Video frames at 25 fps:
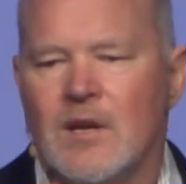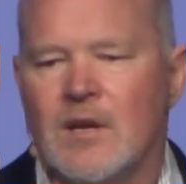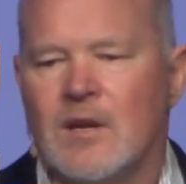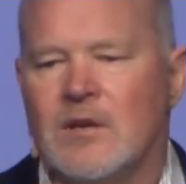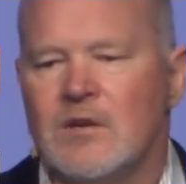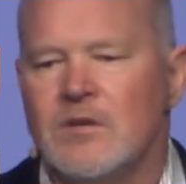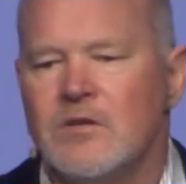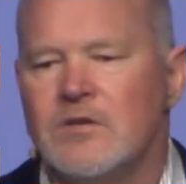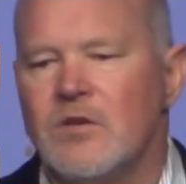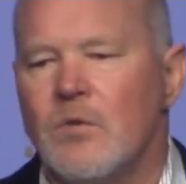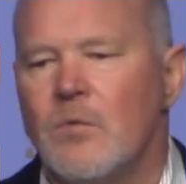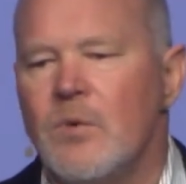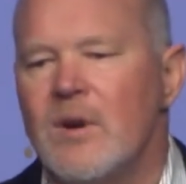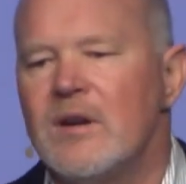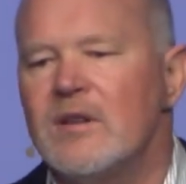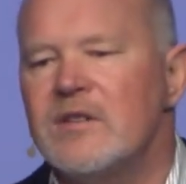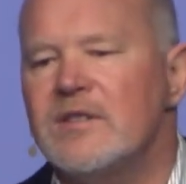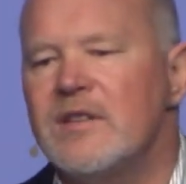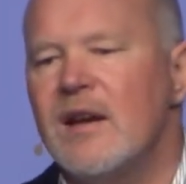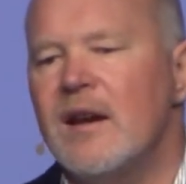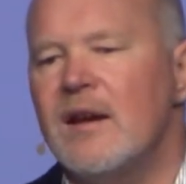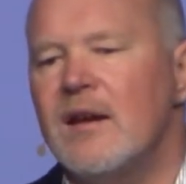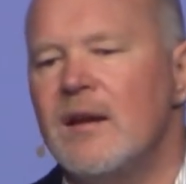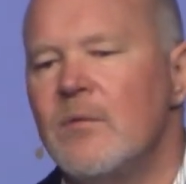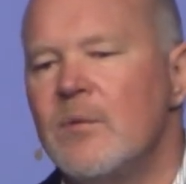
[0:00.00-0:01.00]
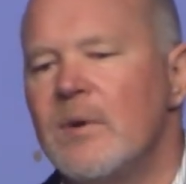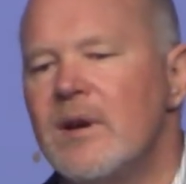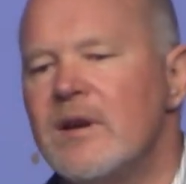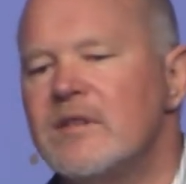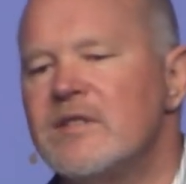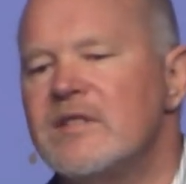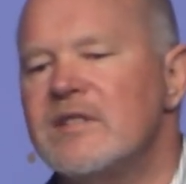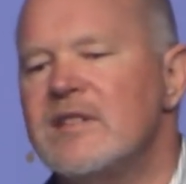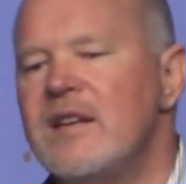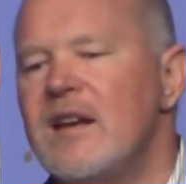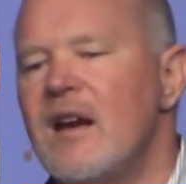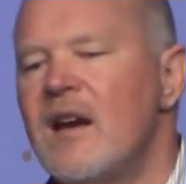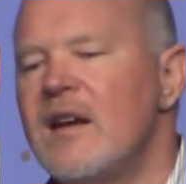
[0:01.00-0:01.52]
So where's
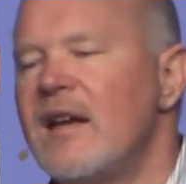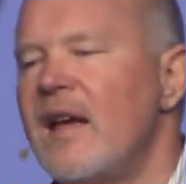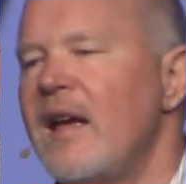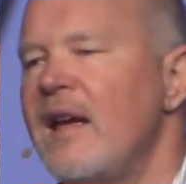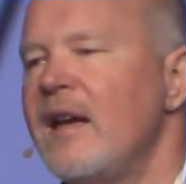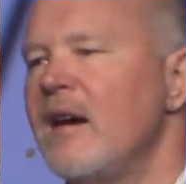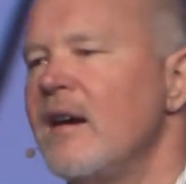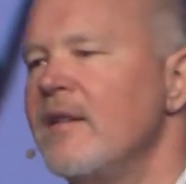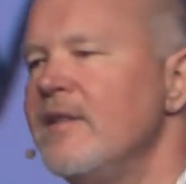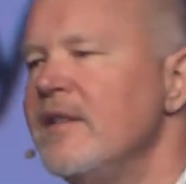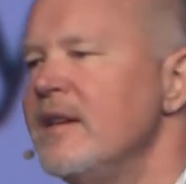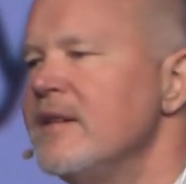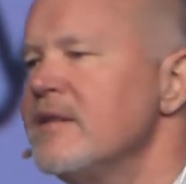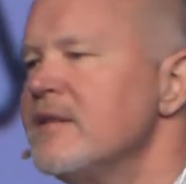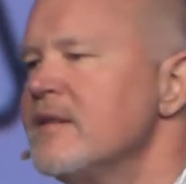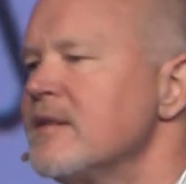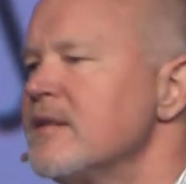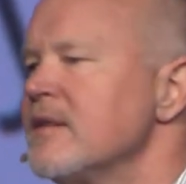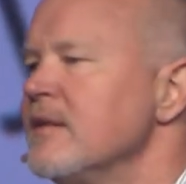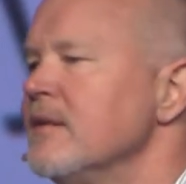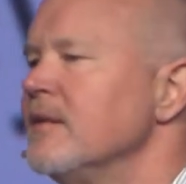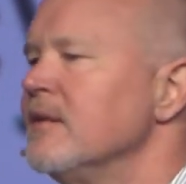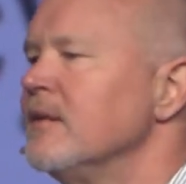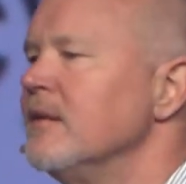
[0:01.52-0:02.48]
TIA on this?